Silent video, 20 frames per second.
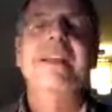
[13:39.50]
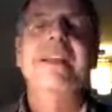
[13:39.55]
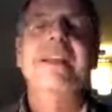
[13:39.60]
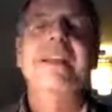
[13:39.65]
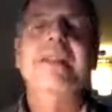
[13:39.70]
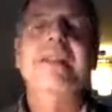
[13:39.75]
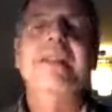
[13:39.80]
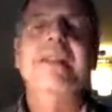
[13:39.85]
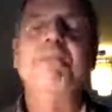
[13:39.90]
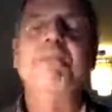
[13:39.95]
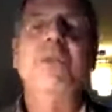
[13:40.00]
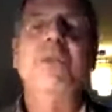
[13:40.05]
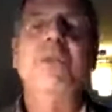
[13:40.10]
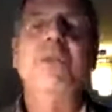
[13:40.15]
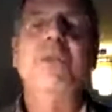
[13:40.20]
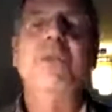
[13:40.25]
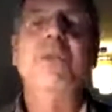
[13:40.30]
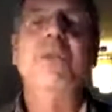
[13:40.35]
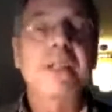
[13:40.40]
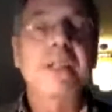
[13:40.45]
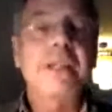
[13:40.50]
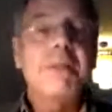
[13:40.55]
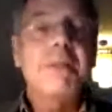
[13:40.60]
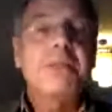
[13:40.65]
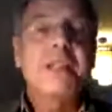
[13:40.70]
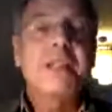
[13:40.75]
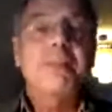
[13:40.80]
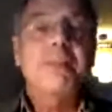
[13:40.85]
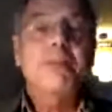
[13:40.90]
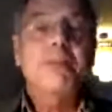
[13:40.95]
were
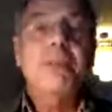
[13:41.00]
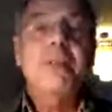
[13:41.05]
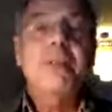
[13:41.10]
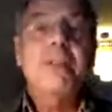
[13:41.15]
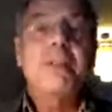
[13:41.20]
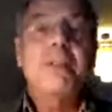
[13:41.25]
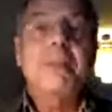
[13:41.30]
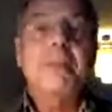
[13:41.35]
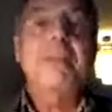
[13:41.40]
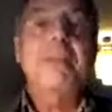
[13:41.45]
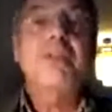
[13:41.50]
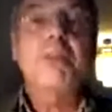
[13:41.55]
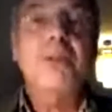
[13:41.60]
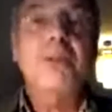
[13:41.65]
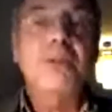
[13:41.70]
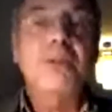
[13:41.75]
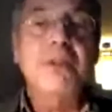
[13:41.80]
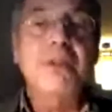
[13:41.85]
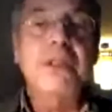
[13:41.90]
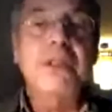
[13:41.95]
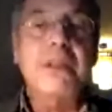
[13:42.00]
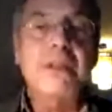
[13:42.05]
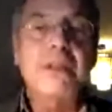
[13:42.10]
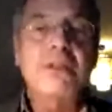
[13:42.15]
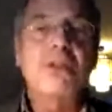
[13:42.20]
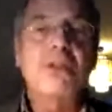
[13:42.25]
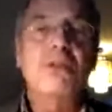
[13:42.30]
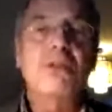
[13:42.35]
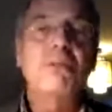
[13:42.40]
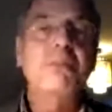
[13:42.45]
involved, comes up with the greatest
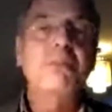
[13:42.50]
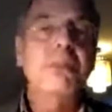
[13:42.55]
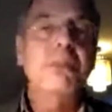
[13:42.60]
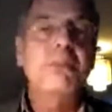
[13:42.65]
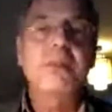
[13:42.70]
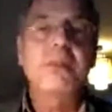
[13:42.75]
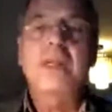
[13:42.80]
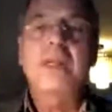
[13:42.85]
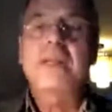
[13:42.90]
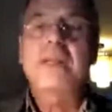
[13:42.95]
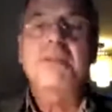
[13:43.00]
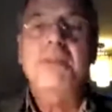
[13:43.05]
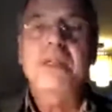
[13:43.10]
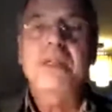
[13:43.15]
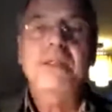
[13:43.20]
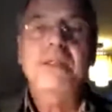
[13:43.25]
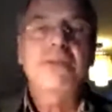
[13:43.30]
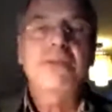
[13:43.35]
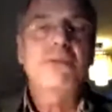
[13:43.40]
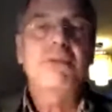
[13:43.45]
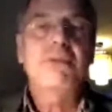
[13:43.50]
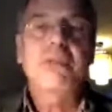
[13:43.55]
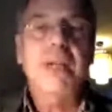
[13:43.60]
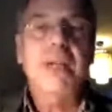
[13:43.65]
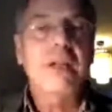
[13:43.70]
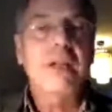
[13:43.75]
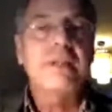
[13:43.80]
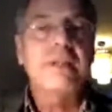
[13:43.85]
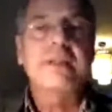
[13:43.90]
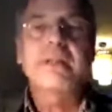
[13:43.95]
opportunity. So people ask me,
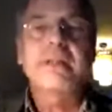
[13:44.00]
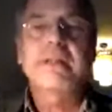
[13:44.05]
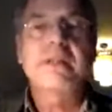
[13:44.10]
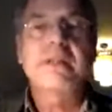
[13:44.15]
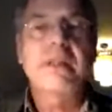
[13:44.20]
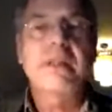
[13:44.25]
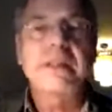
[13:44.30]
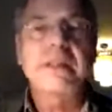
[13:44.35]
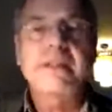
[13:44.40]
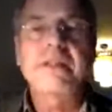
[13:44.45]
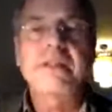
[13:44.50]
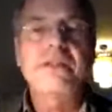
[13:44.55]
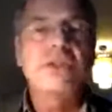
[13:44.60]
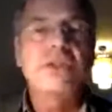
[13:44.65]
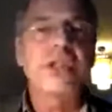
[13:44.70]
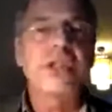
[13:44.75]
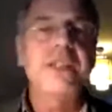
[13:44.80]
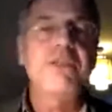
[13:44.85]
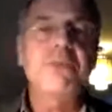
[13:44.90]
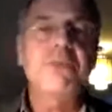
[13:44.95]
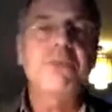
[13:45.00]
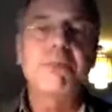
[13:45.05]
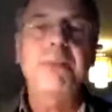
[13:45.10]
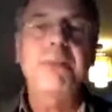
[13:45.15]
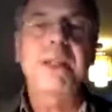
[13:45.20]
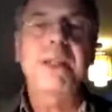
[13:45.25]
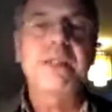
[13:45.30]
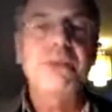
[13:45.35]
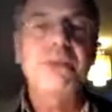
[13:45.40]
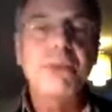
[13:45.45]
is to change from bad to
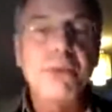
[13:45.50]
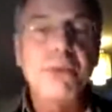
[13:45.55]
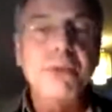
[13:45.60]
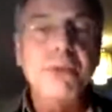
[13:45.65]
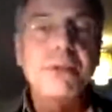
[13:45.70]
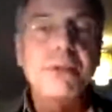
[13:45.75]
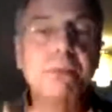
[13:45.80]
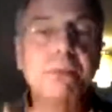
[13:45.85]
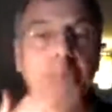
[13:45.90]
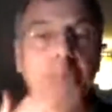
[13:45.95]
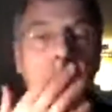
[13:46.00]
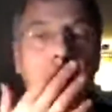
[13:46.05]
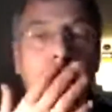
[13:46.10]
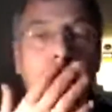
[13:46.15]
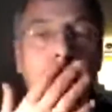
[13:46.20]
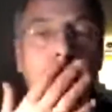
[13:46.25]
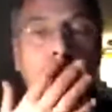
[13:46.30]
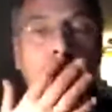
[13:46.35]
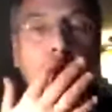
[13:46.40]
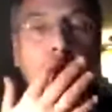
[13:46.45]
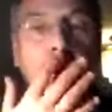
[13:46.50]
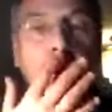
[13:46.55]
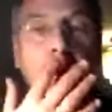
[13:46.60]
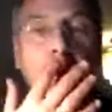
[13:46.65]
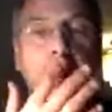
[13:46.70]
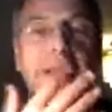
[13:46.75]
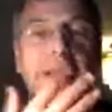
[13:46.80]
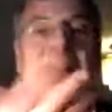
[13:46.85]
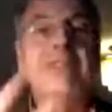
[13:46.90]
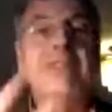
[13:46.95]
good? The answer
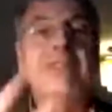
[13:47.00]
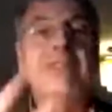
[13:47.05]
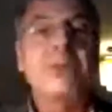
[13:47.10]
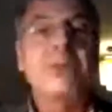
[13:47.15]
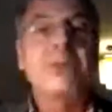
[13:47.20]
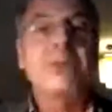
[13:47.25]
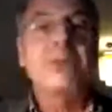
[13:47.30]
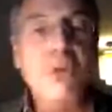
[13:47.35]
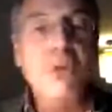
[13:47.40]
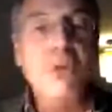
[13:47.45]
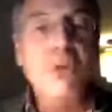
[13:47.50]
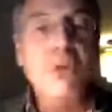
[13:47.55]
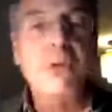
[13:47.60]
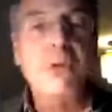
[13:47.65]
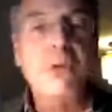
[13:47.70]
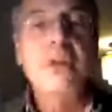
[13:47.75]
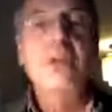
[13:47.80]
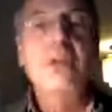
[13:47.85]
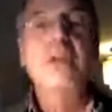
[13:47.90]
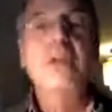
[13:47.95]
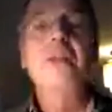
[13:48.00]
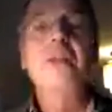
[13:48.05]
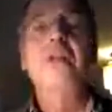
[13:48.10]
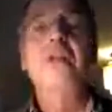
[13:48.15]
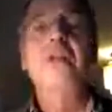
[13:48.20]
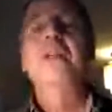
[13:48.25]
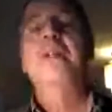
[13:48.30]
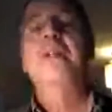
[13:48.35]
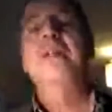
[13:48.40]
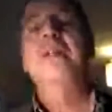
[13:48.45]
is no.
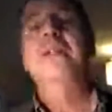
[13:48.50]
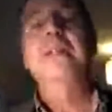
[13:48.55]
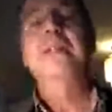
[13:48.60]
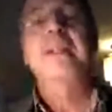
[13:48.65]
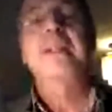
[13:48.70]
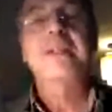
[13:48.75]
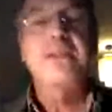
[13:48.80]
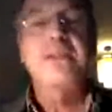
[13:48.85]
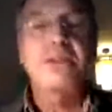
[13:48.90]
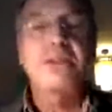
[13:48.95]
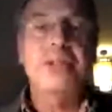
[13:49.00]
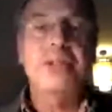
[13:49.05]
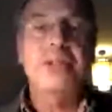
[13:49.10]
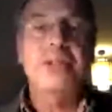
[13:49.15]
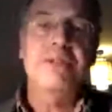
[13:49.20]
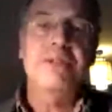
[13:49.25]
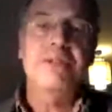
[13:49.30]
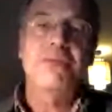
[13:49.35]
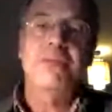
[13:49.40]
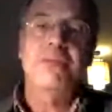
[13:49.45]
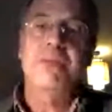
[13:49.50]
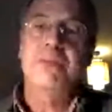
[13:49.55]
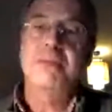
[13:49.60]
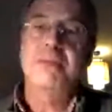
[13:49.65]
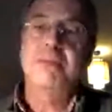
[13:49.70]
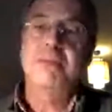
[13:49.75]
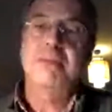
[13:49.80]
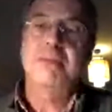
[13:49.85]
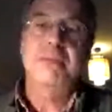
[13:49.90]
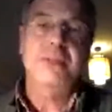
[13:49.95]
It has changed from,
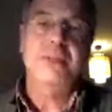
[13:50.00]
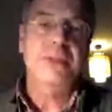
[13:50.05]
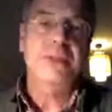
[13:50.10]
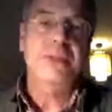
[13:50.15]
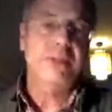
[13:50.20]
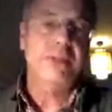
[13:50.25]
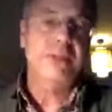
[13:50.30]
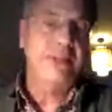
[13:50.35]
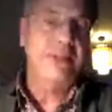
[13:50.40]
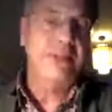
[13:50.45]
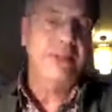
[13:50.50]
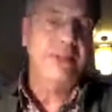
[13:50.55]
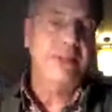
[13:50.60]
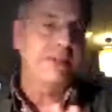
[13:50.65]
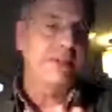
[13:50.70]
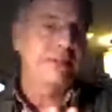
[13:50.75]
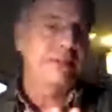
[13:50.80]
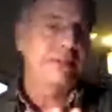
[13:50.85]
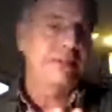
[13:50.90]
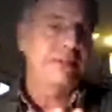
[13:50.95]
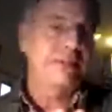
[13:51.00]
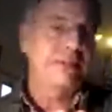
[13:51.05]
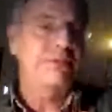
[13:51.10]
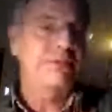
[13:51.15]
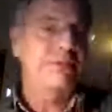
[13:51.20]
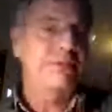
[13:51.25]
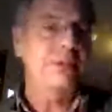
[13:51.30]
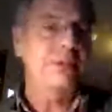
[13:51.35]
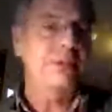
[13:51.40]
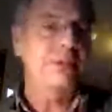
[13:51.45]
you know, just a different way
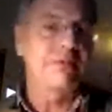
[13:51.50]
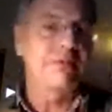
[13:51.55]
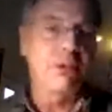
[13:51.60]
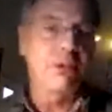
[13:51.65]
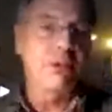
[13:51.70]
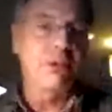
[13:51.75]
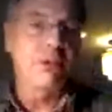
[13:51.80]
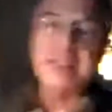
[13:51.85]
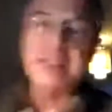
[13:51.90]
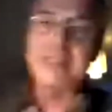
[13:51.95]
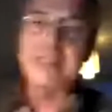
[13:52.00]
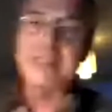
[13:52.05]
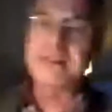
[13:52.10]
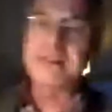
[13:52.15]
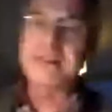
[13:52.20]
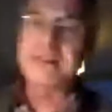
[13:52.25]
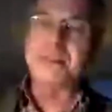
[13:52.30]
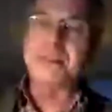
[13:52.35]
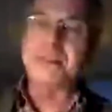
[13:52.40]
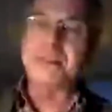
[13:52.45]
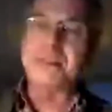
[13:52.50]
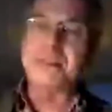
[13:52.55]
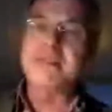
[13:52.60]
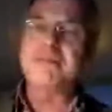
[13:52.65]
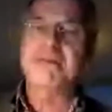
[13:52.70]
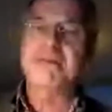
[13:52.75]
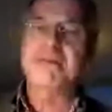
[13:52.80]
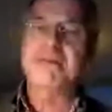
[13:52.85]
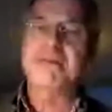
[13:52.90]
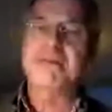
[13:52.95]
of looking at something
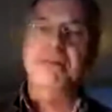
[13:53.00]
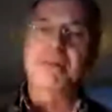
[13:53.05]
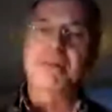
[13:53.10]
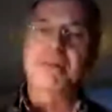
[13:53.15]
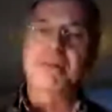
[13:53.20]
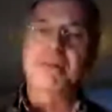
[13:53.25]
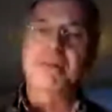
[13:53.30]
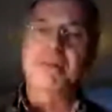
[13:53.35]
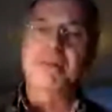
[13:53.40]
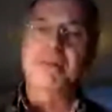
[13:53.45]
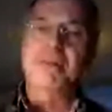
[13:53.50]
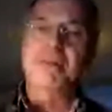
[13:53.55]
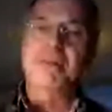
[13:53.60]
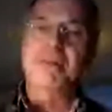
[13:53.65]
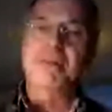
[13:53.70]
from that angle and